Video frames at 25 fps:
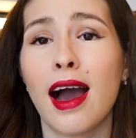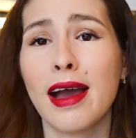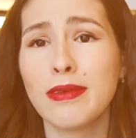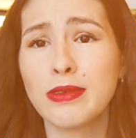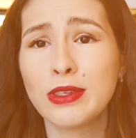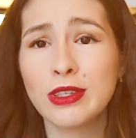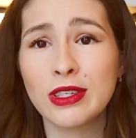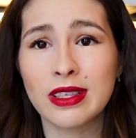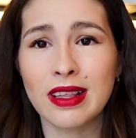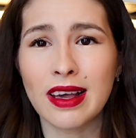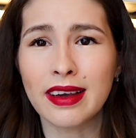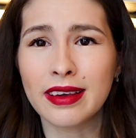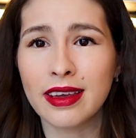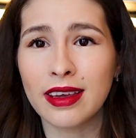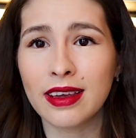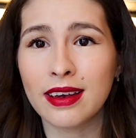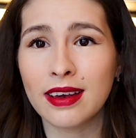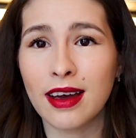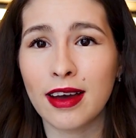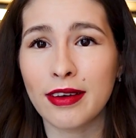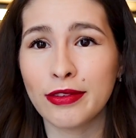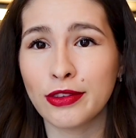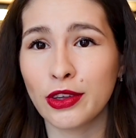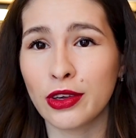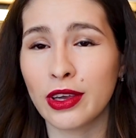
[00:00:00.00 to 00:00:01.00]
I was lucky
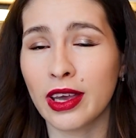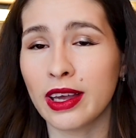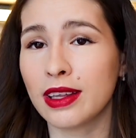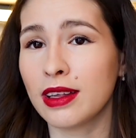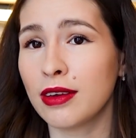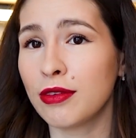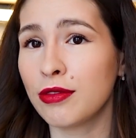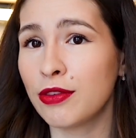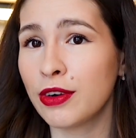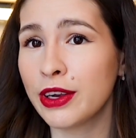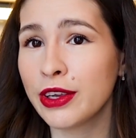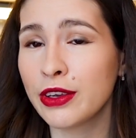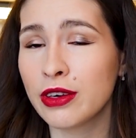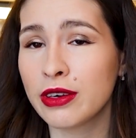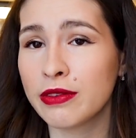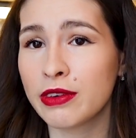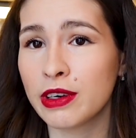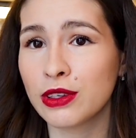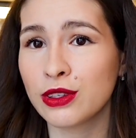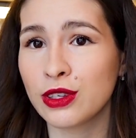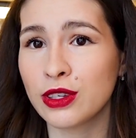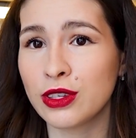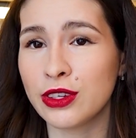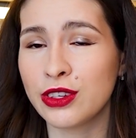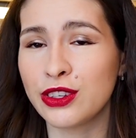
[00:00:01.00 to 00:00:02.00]
enough to get a free
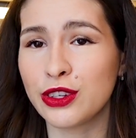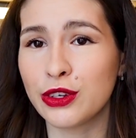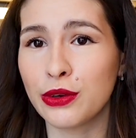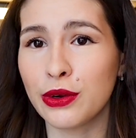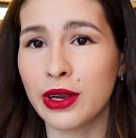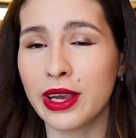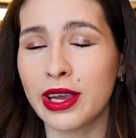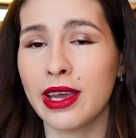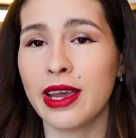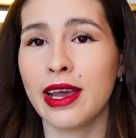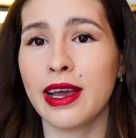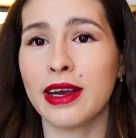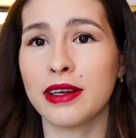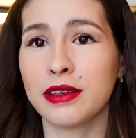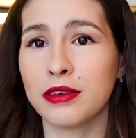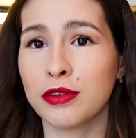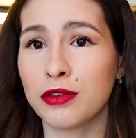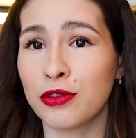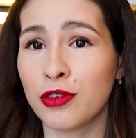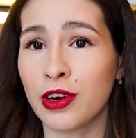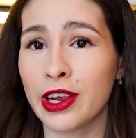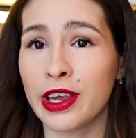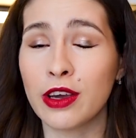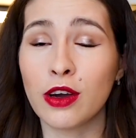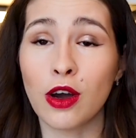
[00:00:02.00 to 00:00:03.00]
university degree and
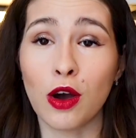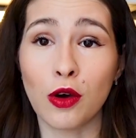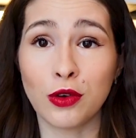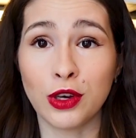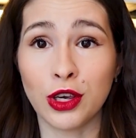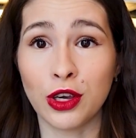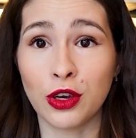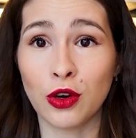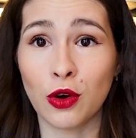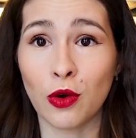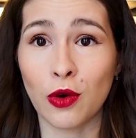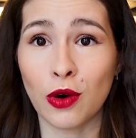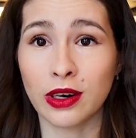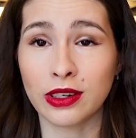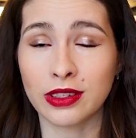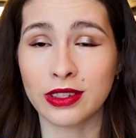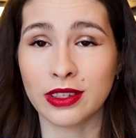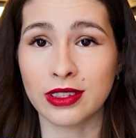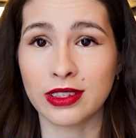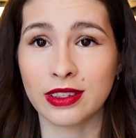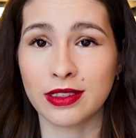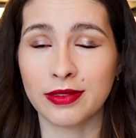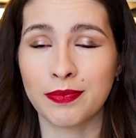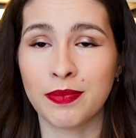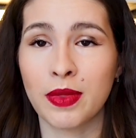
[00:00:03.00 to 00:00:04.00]
free coding
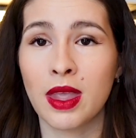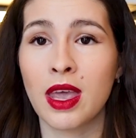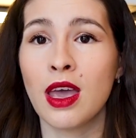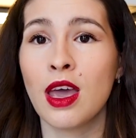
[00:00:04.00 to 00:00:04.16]
courses.